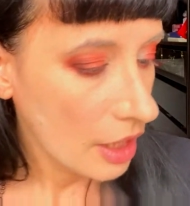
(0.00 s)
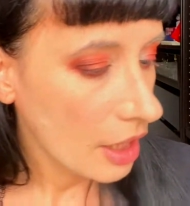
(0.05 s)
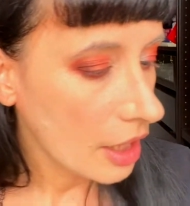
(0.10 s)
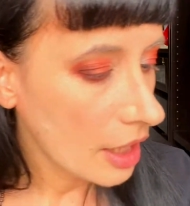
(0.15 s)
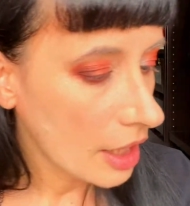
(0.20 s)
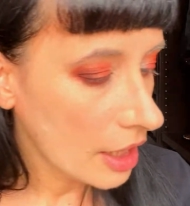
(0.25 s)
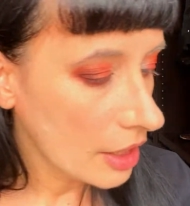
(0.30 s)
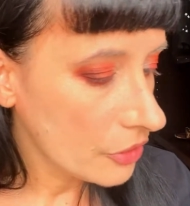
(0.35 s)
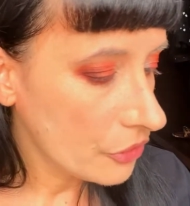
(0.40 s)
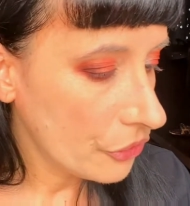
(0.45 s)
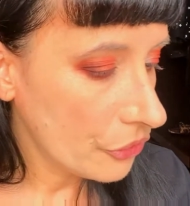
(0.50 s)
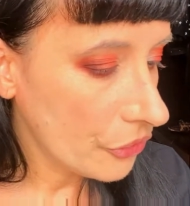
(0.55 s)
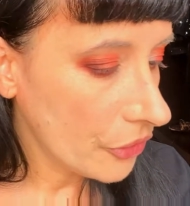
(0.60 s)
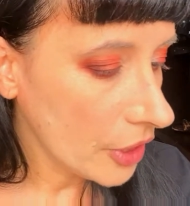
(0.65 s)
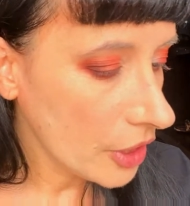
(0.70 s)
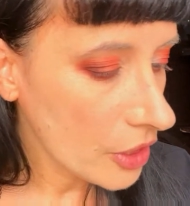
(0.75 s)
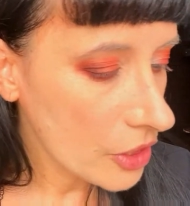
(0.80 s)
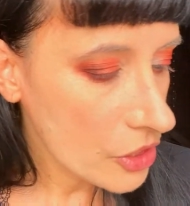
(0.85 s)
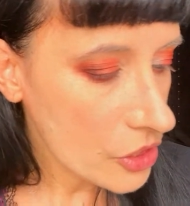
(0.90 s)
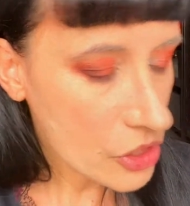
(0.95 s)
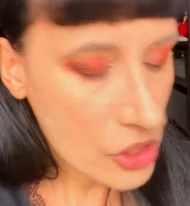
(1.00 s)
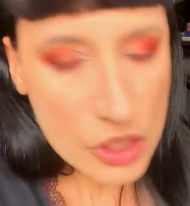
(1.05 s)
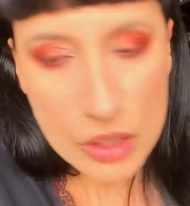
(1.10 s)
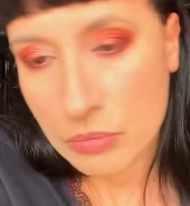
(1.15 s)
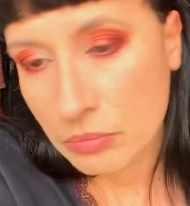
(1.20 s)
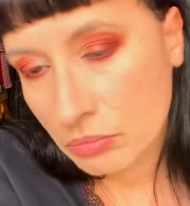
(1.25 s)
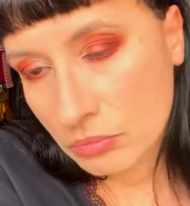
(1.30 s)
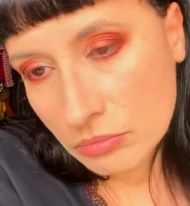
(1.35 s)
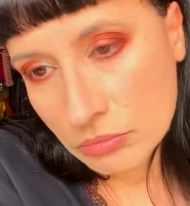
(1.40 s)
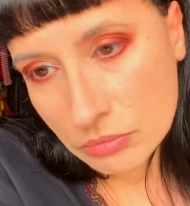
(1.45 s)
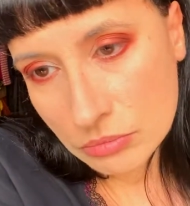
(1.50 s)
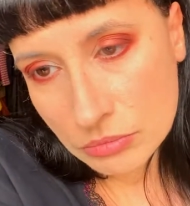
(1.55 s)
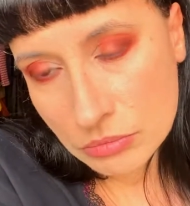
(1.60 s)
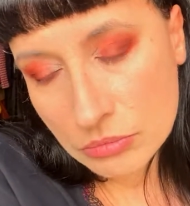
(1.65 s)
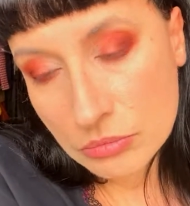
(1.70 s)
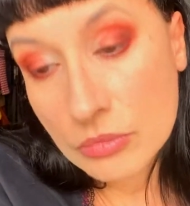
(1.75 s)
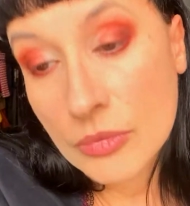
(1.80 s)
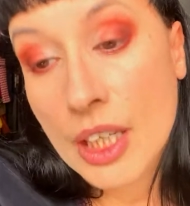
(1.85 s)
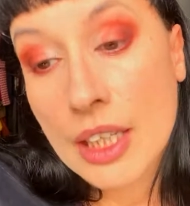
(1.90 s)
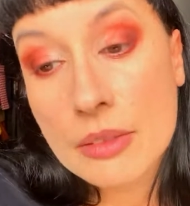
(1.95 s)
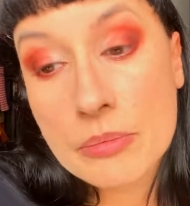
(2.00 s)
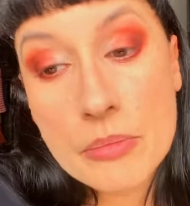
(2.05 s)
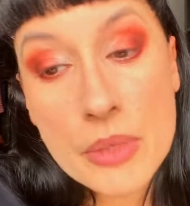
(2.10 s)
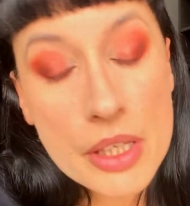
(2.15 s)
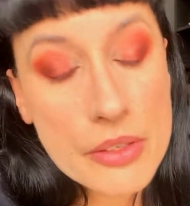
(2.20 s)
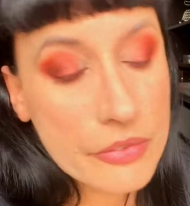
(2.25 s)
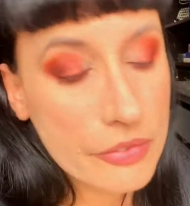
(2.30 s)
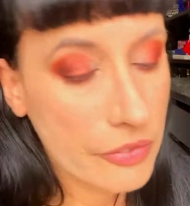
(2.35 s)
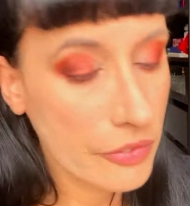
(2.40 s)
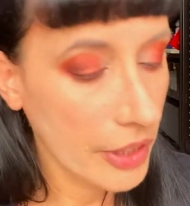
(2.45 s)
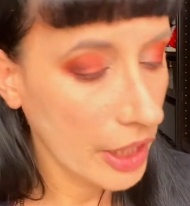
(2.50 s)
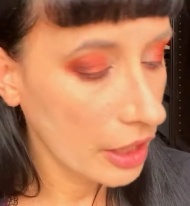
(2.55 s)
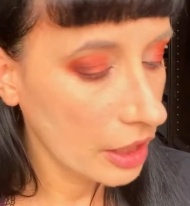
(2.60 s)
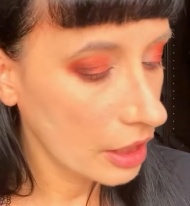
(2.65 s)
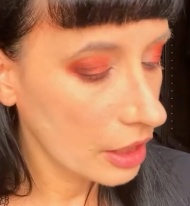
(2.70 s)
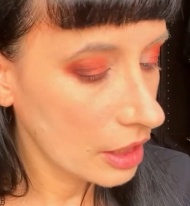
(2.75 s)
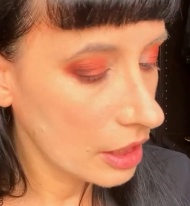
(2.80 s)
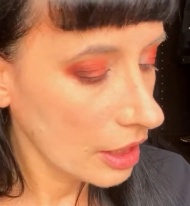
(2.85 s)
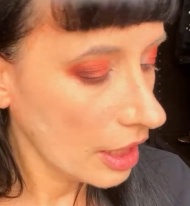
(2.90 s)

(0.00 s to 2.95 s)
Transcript: And first, let me think.